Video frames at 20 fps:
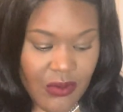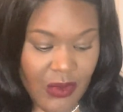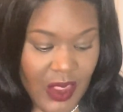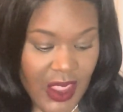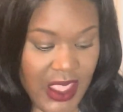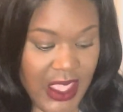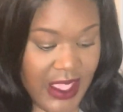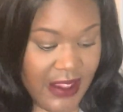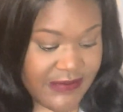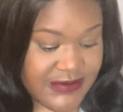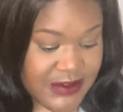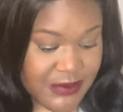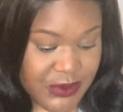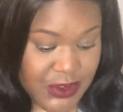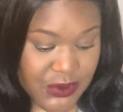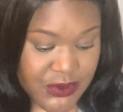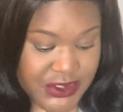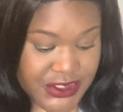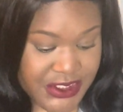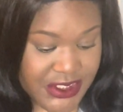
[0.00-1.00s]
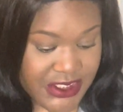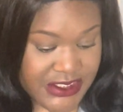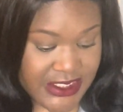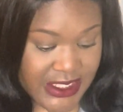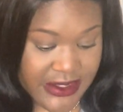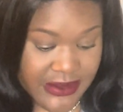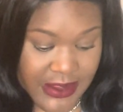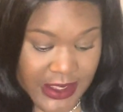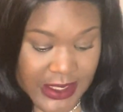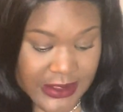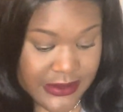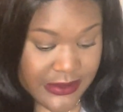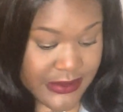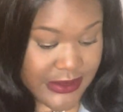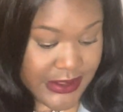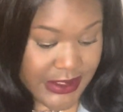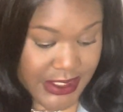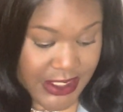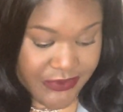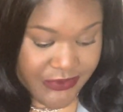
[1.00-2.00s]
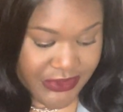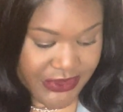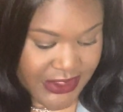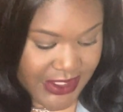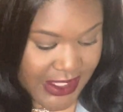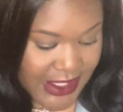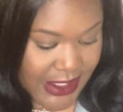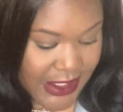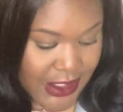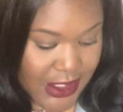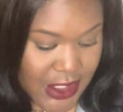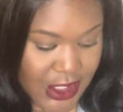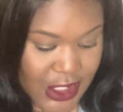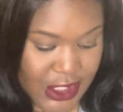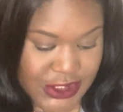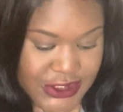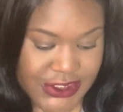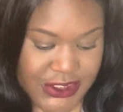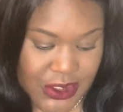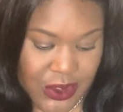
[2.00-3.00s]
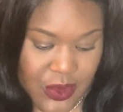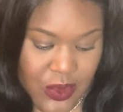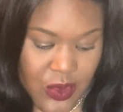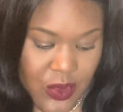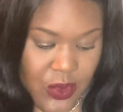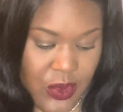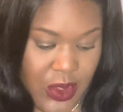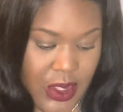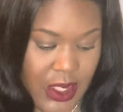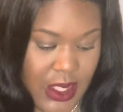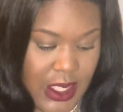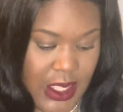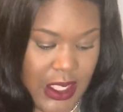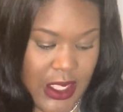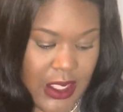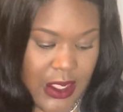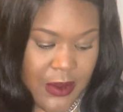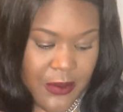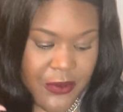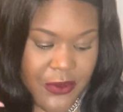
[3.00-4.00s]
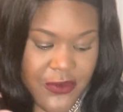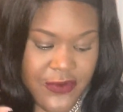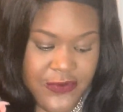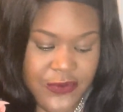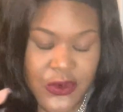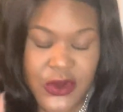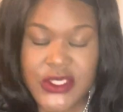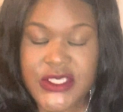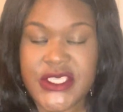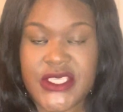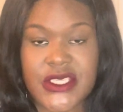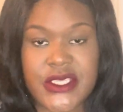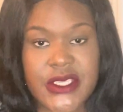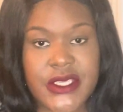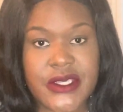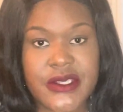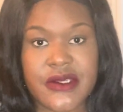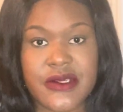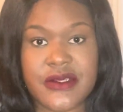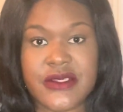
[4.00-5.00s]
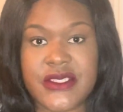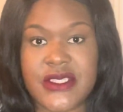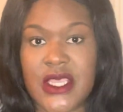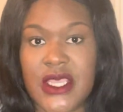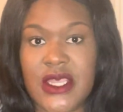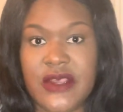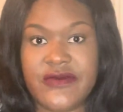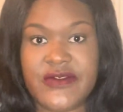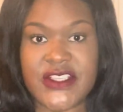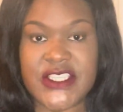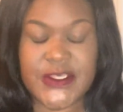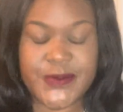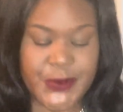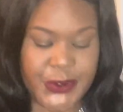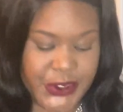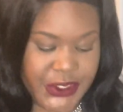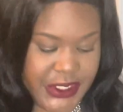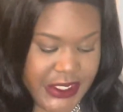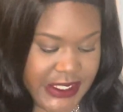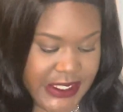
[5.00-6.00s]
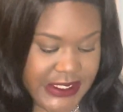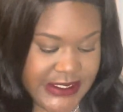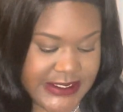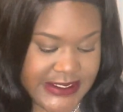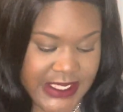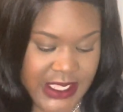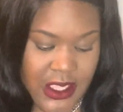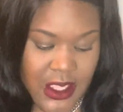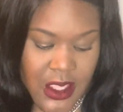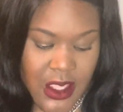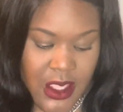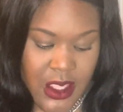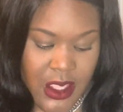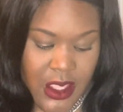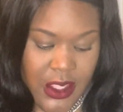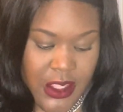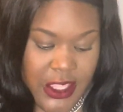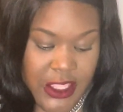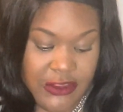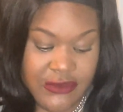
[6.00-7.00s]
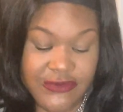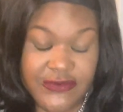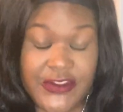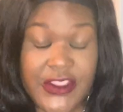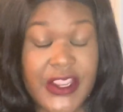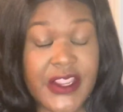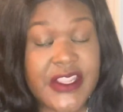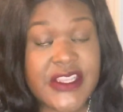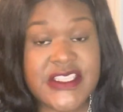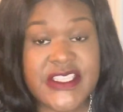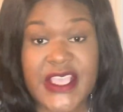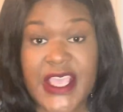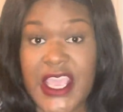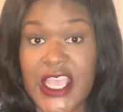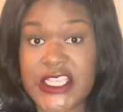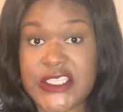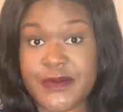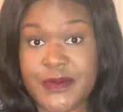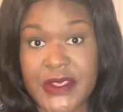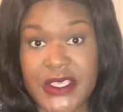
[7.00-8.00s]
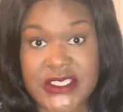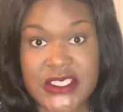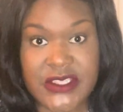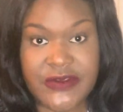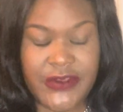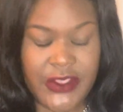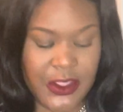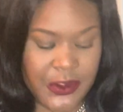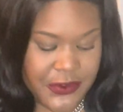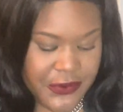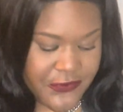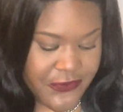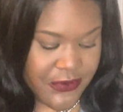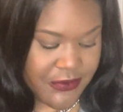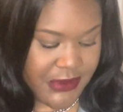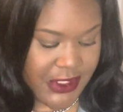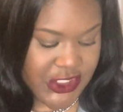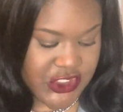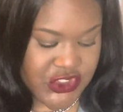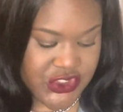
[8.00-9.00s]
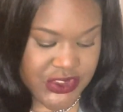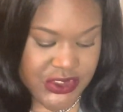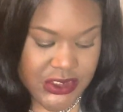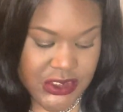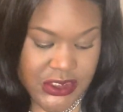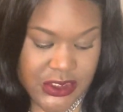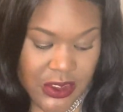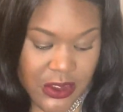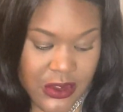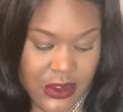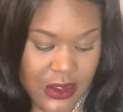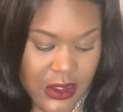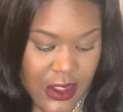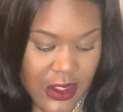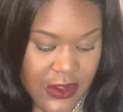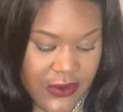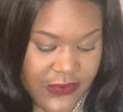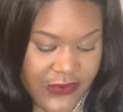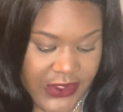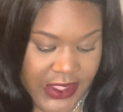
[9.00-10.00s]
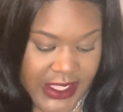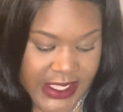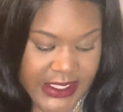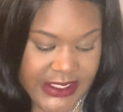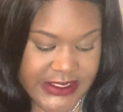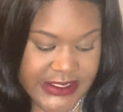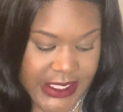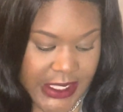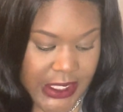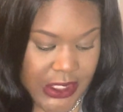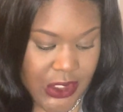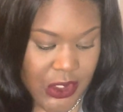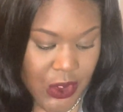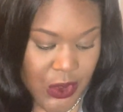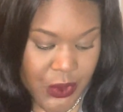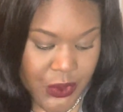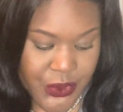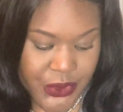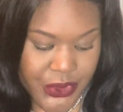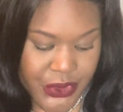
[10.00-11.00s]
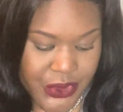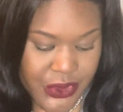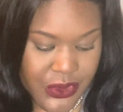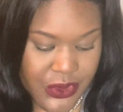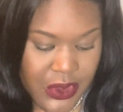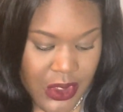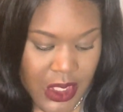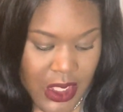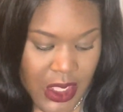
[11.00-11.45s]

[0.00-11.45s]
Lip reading: have some notes here because I done did everything. So 14 years of experience in various aspects of health information. Started off as a coder,